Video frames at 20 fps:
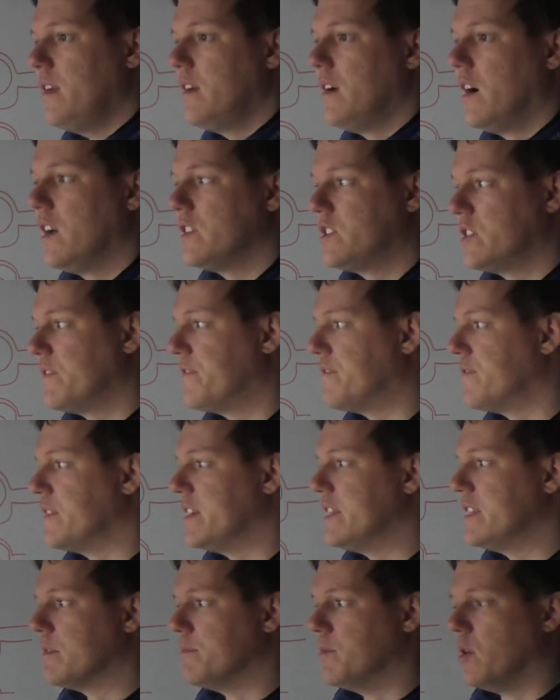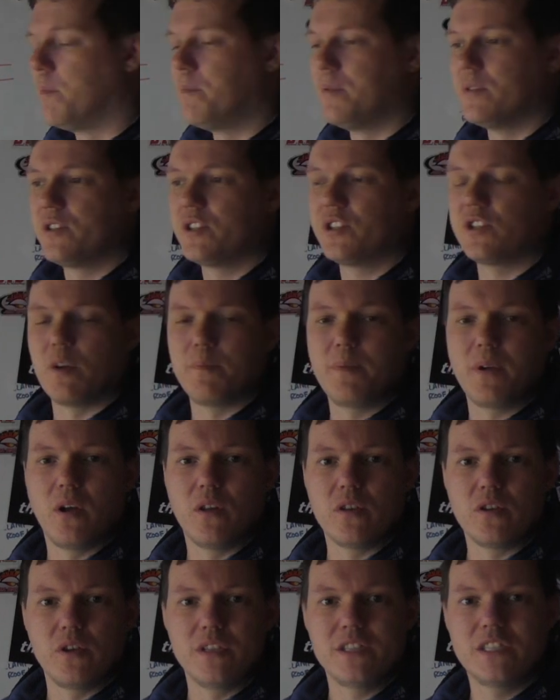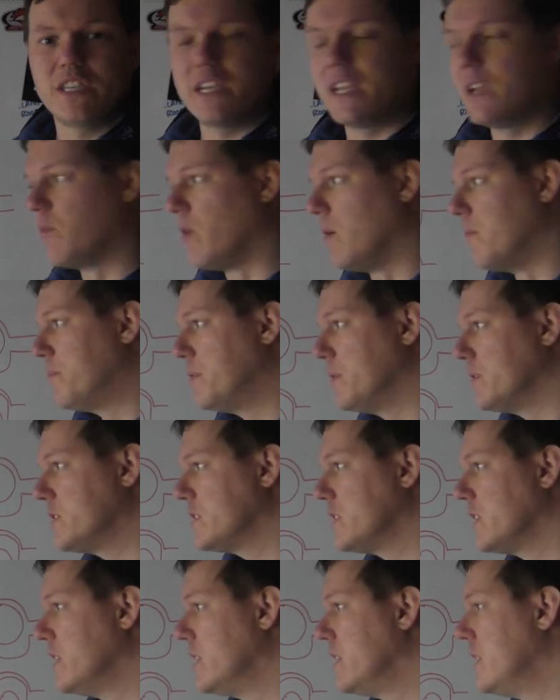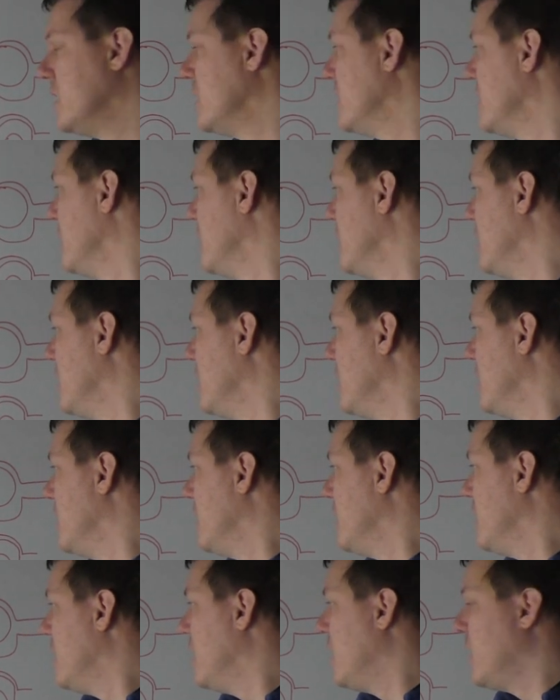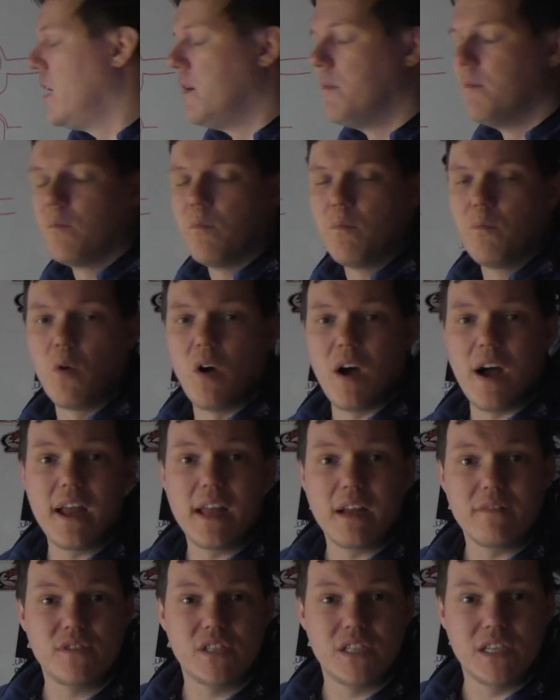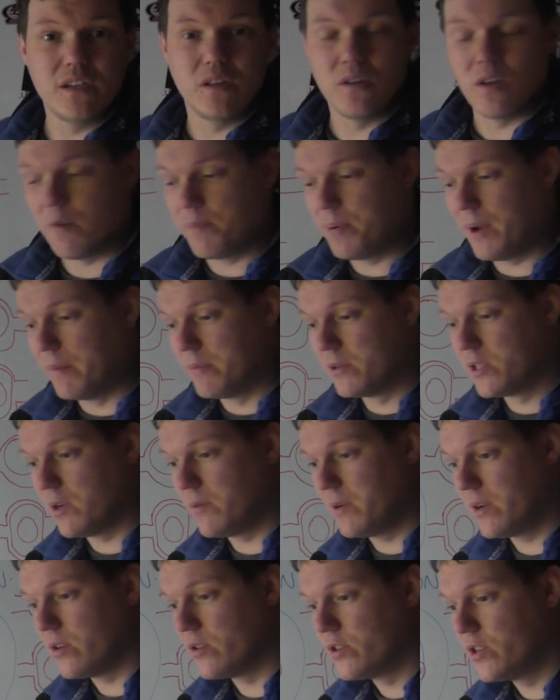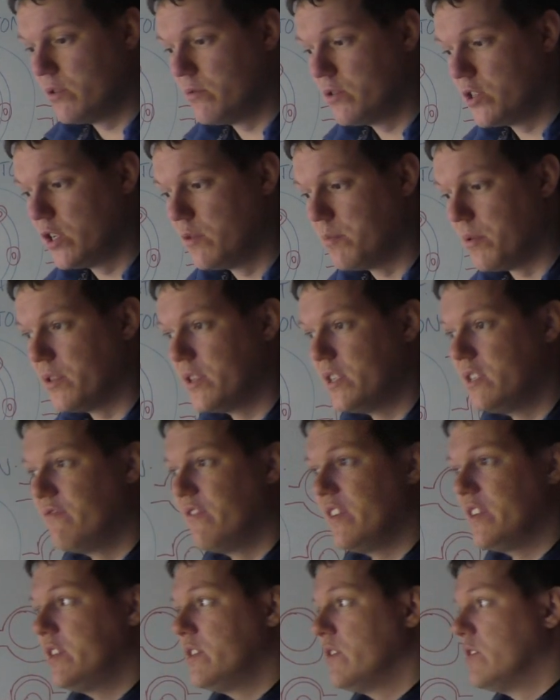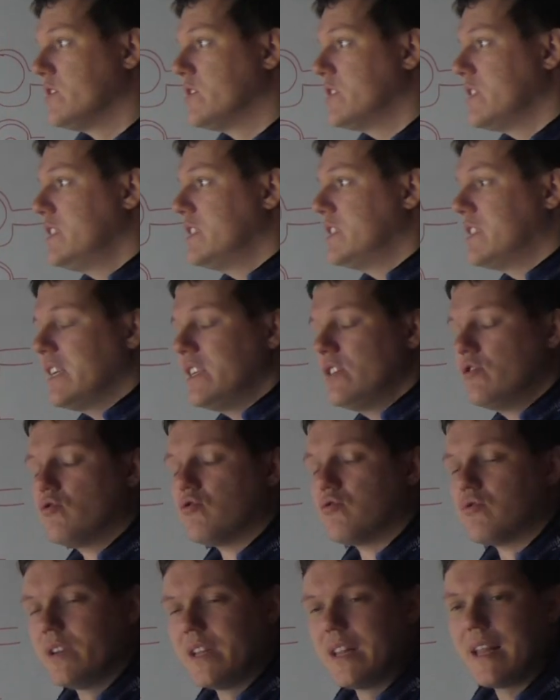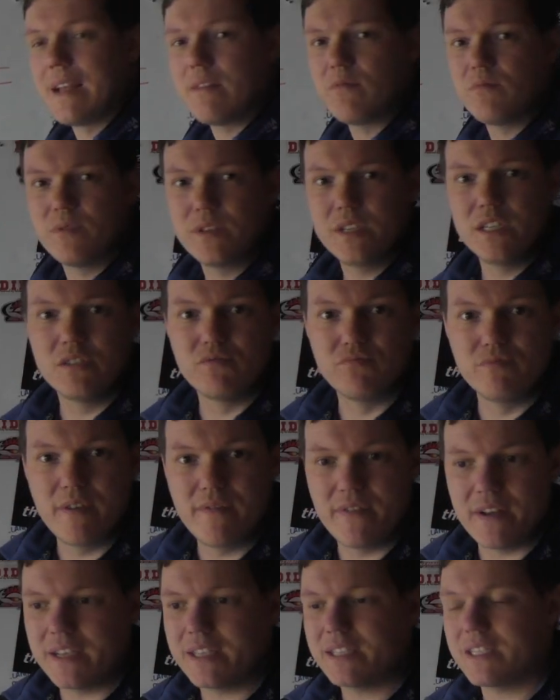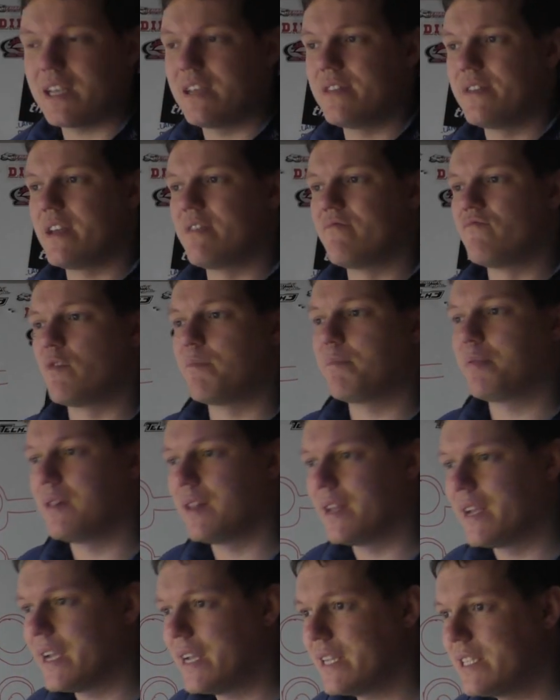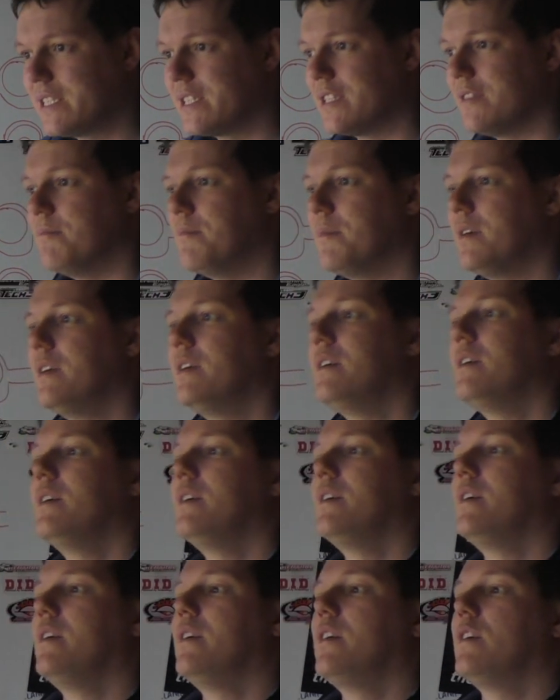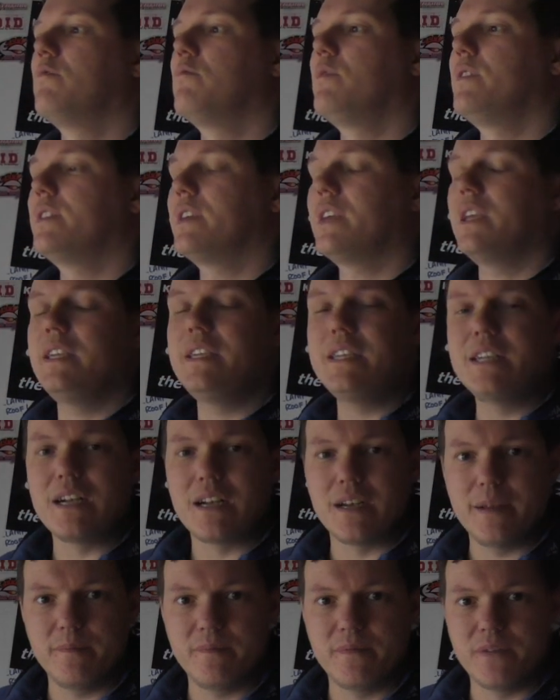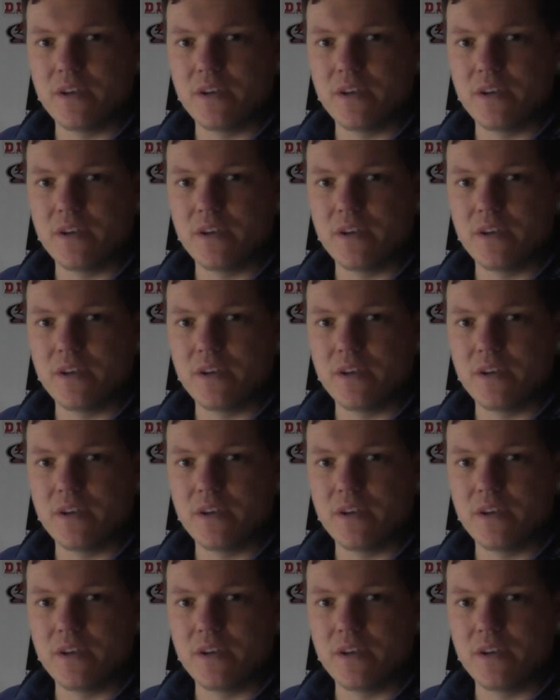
Uh, to free them up and stop it all going titty wampus. Um, what I have seen a lot of people doing on YouTube on these videos is they drill out these rivets and then replace them with E-clip